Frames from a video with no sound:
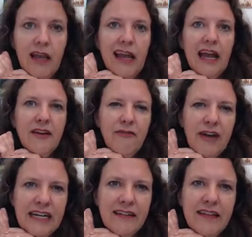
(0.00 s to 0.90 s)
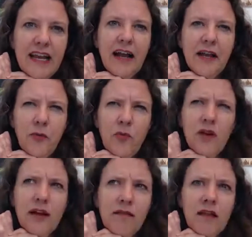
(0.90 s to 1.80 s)
And finally, I
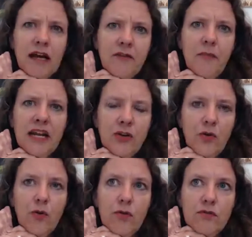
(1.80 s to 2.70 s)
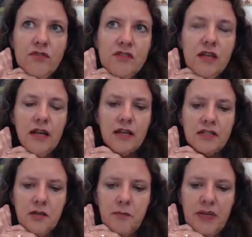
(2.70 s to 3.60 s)
want a lot of my goals
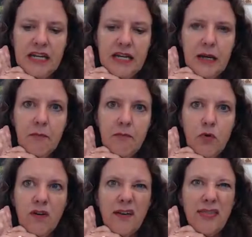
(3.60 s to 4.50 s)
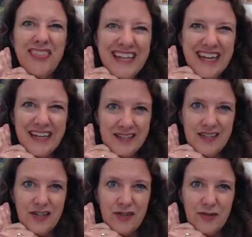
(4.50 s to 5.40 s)
to be more thinking
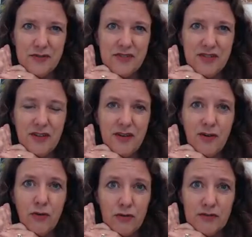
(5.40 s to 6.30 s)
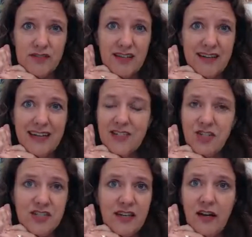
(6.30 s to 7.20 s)
skills goals and not
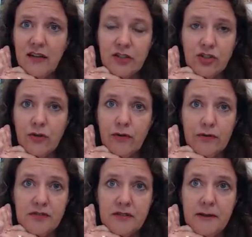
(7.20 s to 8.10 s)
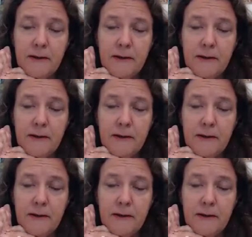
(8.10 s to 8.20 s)
just knowledge goals.